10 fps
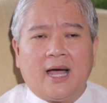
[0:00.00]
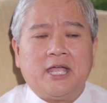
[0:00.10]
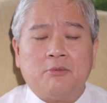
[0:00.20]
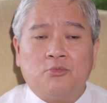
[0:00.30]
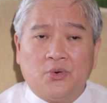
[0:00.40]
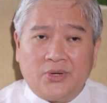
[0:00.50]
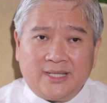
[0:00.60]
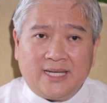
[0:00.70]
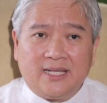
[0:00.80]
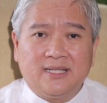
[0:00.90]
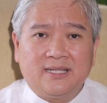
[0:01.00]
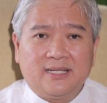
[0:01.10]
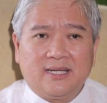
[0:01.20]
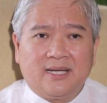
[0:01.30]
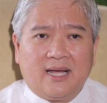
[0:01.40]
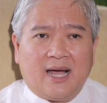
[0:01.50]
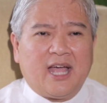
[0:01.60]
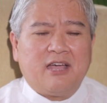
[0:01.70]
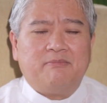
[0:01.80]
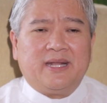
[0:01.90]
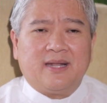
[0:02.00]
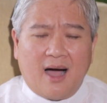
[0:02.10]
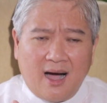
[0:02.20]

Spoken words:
I am wounded, I have been